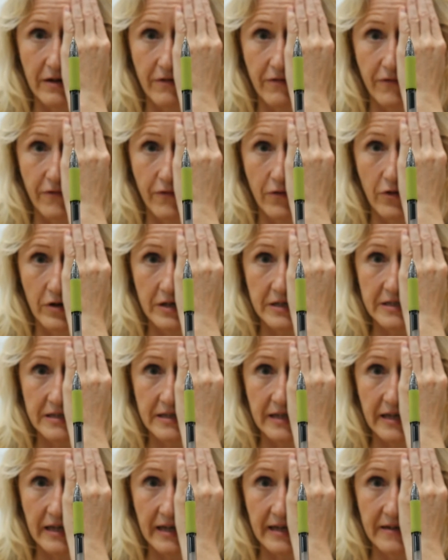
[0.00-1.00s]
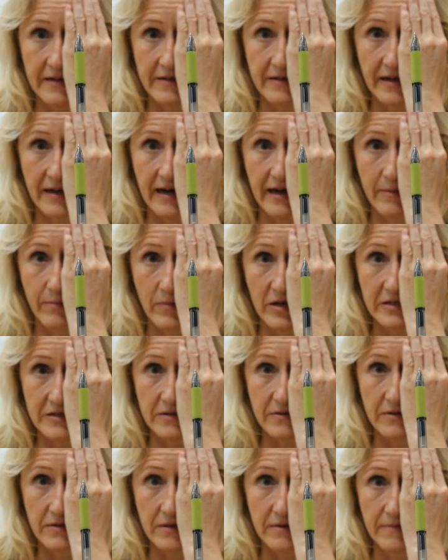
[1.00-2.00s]
force the inner eye
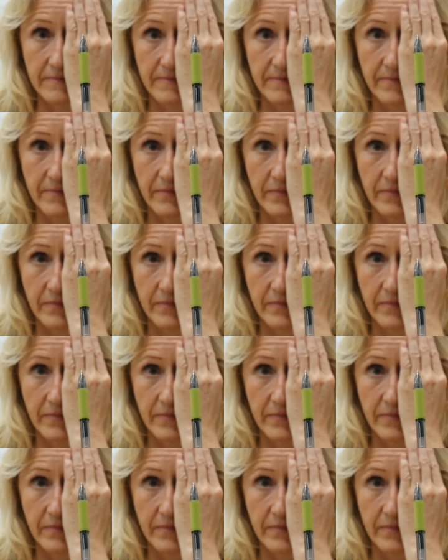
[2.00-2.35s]
muscle